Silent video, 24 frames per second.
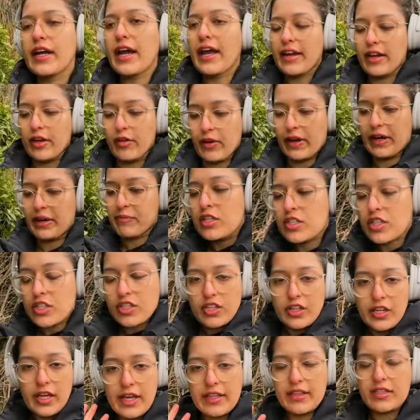Anyway, so
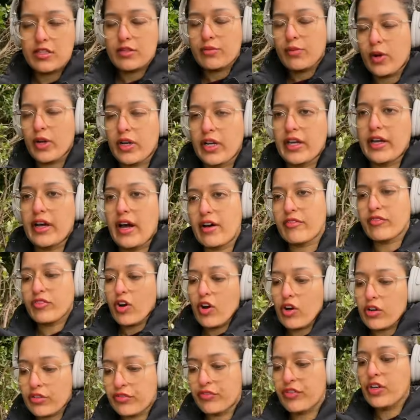this morning, I've
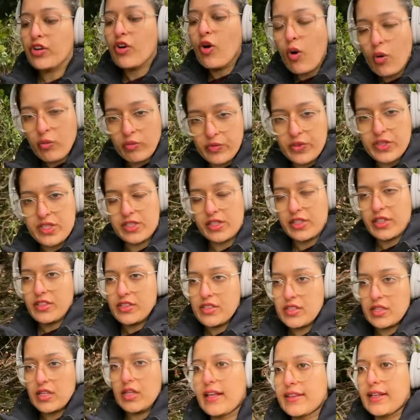got a few home
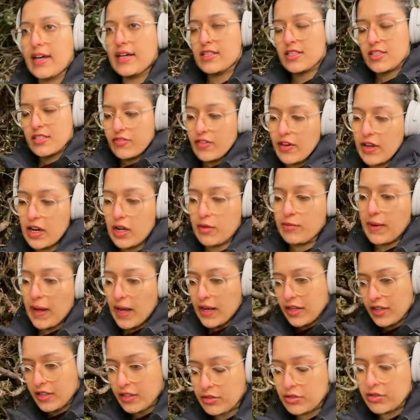visits. That's where I'm
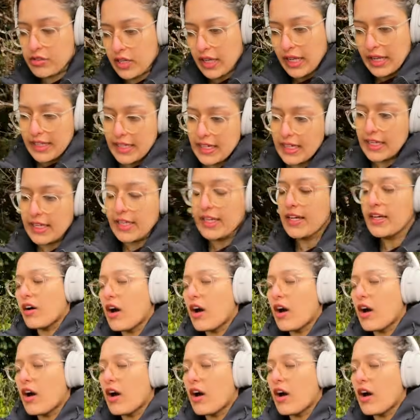headed to directly.